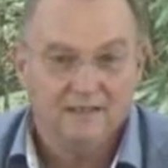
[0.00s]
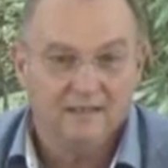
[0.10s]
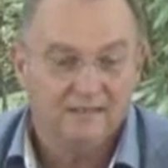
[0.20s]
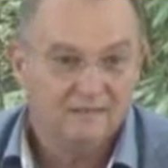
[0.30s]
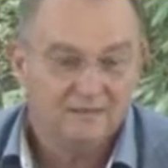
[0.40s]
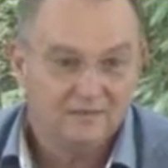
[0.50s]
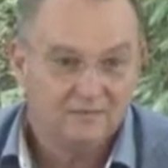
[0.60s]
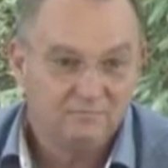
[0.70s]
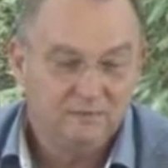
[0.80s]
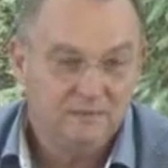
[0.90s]
and it
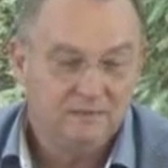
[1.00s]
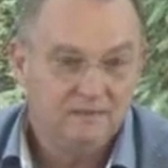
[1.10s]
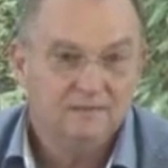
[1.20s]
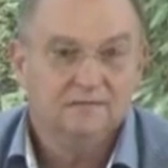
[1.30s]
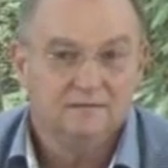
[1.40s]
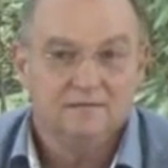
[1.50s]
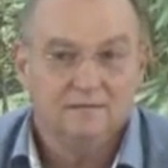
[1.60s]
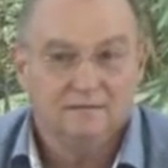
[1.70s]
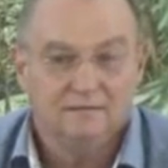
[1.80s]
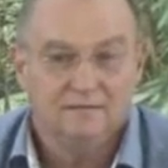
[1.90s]
has been
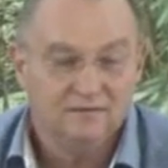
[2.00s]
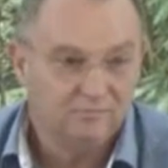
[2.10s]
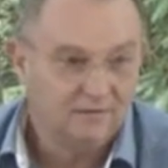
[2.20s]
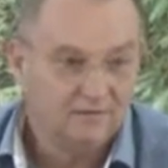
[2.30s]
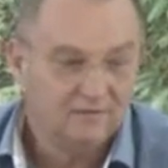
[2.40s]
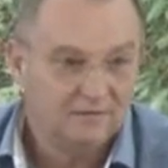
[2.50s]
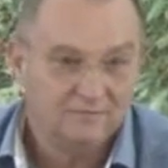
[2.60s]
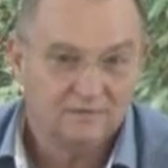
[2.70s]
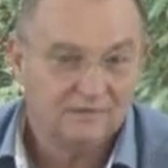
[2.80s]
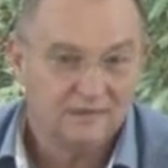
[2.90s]
disappearing
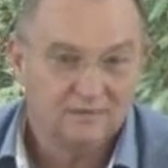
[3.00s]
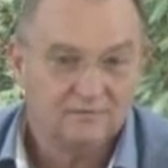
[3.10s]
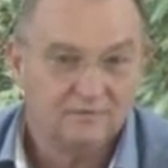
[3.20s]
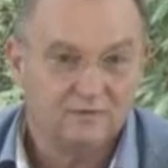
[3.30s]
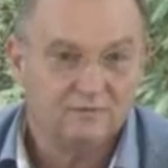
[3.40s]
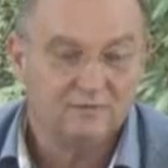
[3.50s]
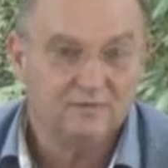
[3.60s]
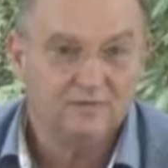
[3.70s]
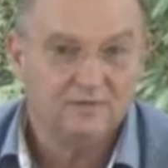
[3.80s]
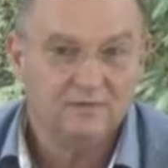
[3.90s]
over the last 40,
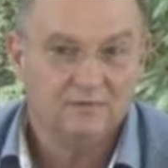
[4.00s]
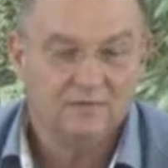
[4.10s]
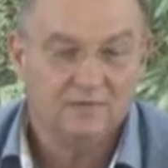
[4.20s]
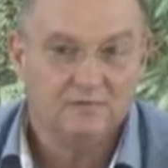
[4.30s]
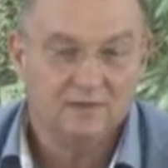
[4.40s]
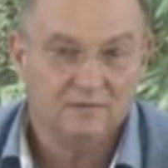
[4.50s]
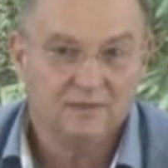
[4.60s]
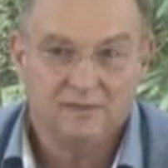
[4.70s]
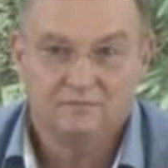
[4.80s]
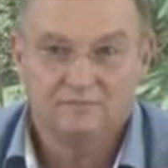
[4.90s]
50 years. So now we
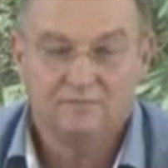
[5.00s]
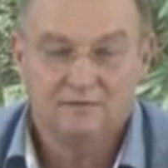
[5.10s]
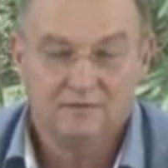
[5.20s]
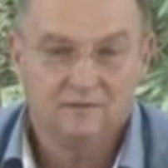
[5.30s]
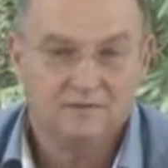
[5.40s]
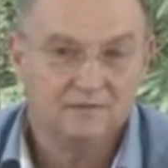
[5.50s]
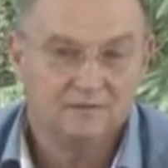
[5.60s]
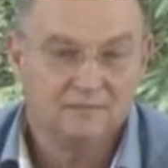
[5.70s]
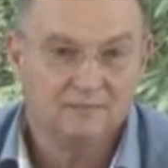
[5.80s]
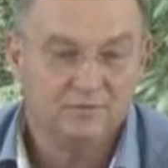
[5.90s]
have
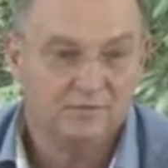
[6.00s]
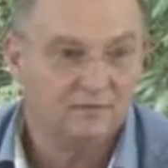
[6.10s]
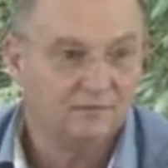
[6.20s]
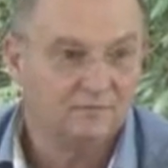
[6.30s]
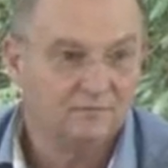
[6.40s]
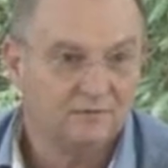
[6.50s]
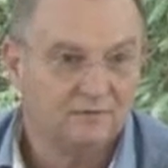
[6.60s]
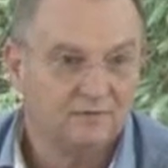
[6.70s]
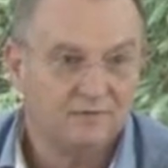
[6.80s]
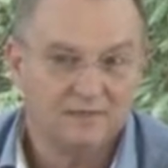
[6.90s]
10% uh, of the
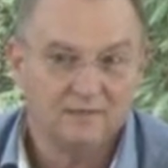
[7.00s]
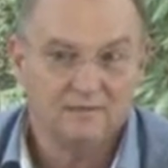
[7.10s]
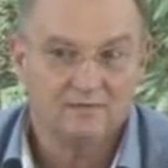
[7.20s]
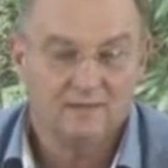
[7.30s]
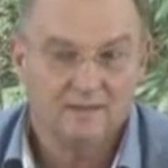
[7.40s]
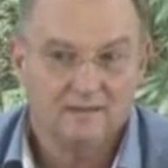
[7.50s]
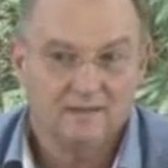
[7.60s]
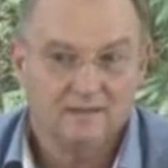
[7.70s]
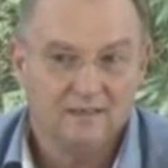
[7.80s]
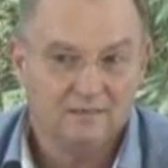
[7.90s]
original size
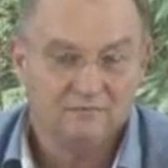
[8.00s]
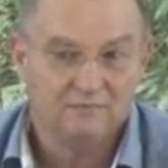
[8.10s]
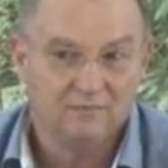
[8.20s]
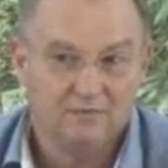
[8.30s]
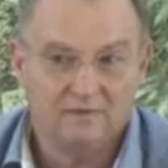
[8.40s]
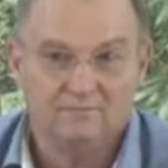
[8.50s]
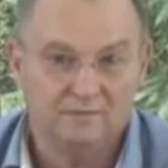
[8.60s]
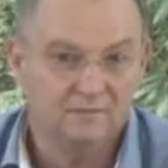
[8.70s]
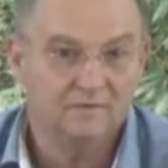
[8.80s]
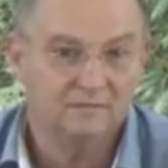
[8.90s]
left, both in
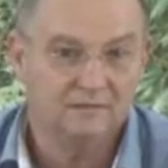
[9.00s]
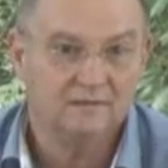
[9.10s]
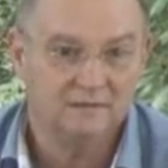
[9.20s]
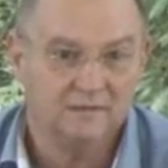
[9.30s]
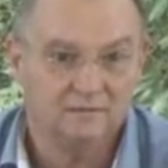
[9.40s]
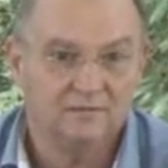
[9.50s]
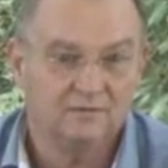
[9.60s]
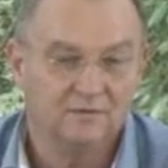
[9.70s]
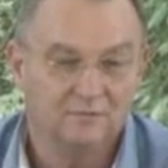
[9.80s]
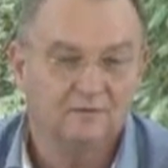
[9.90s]
volume and in, in
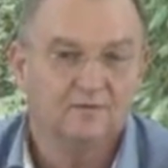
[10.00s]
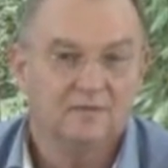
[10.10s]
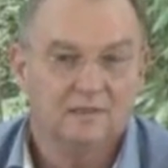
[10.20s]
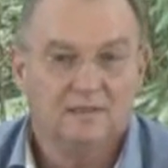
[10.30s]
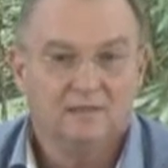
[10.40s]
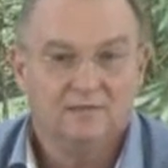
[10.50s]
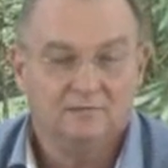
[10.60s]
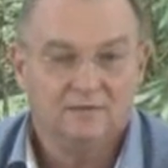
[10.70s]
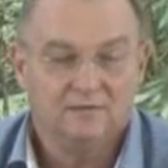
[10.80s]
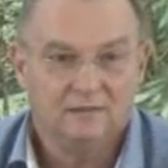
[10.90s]
surface. So
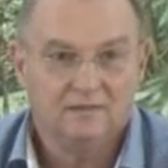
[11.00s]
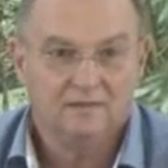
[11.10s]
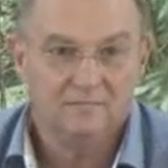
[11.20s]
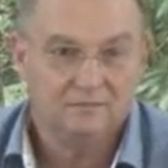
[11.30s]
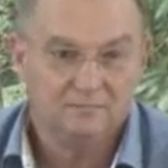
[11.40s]
basically, a, a,